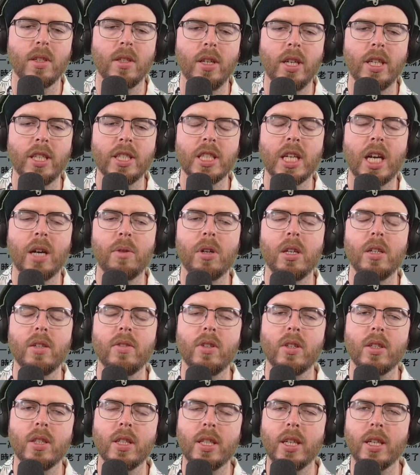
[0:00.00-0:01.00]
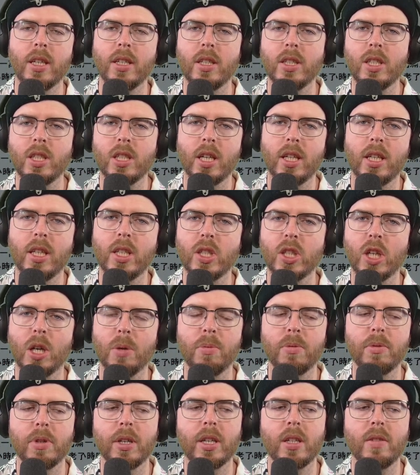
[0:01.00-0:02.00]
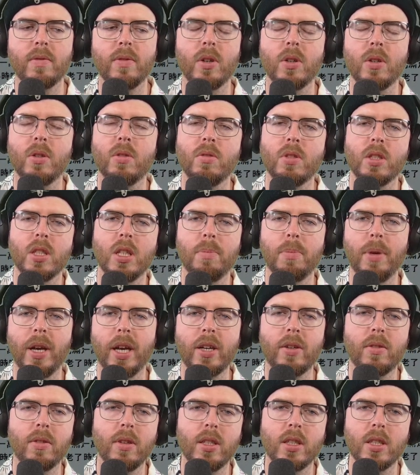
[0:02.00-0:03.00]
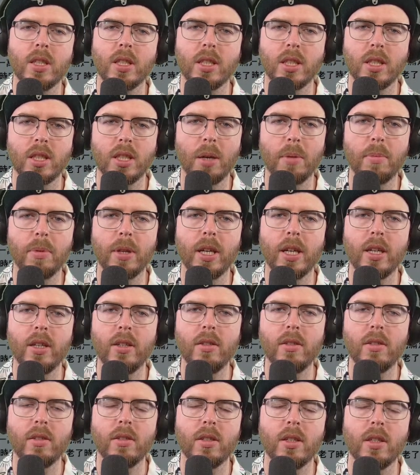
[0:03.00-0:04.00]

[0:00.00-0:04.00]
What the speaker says: Is that why you've got the kind of Chinese operatic vocals in the background as a sub-layer?